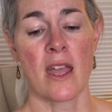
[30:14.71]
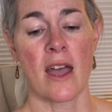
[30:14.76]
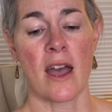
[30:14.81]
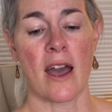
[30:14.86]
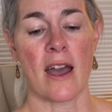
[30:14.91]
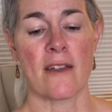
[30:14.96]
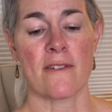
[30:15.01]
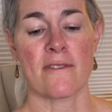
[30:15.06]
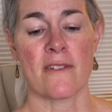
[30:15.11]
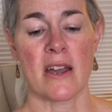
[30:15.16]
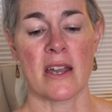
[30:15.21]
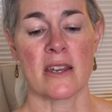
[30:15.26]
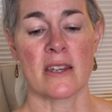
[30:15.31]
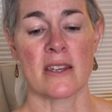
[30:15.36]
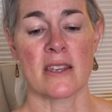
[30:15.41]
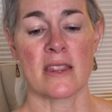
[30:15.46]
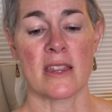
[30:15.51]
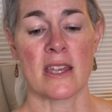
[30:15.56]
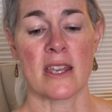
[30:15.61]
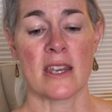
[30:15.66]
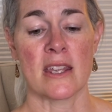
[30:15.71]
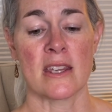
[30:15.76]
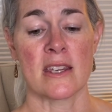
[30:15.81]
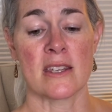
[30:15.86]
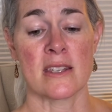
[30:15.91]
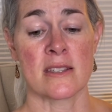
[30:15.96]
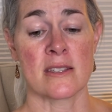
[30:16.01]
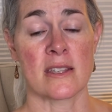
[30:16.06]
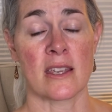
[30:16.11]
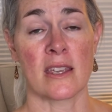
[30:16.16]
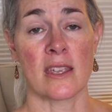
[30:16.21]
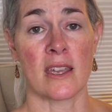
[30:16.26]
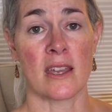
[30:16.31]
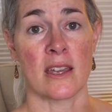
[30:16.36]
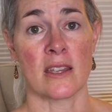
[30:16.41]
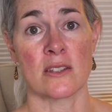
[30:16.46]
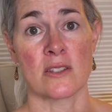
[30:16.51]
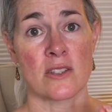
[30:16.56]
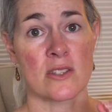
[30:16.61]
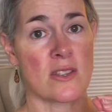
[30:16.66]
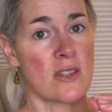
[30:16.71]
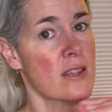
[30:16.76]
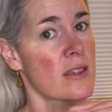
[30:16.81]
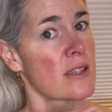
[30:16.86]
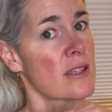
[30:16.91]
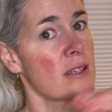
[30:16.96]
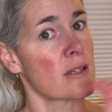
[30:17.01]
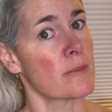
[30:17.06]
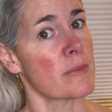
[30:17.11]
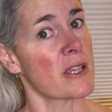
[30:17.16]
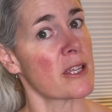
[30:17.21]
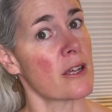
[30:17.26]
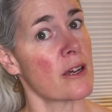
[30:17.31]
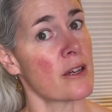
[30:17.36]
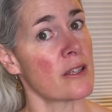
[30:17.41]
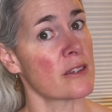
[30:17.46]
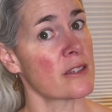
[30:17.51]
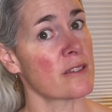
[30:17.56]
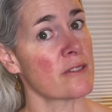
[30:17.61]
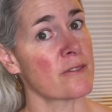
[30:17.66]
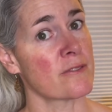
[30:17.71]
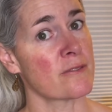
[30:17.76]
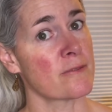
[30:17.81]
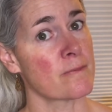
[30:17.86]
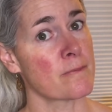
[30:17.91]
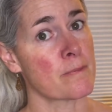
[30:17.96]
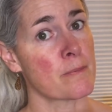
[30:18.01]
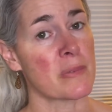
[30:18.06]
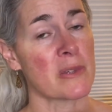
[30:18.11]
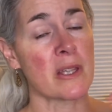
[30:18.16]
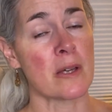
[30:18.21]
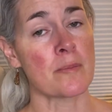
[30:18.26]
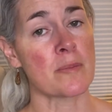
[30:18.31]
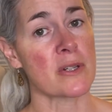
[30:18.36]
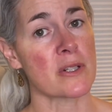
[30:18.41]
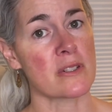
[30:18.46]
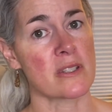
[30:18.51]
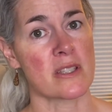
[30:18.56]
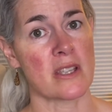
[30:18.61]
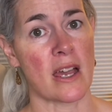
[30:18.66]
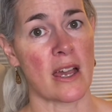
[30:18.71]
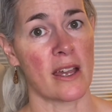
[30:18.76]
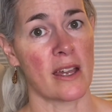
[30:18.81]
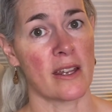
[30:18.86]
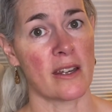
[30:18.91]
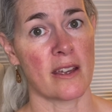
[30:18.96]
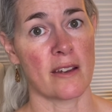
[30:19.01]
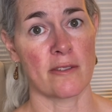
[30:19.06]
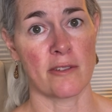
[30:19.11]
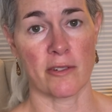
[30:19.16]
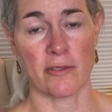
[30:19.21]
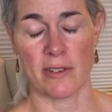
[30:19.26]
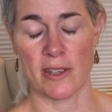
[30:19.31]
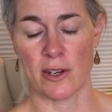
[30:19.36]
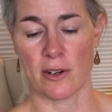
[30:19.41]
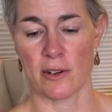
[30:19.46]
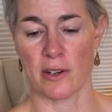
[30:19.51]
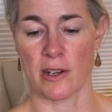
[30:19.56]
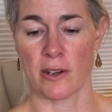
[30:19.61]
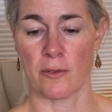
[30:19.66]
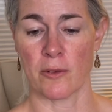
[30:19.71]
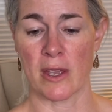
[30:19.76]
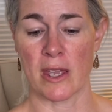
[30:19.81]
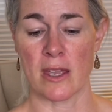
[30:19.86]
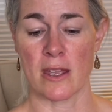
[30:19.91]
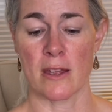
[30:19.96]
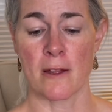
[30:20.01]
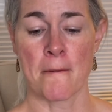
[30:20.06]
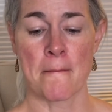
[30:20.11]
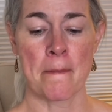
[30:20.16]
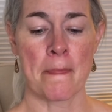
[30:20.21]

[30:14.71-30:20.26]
I find that it is, again, just a little bit on the plumper side of a fingering weight,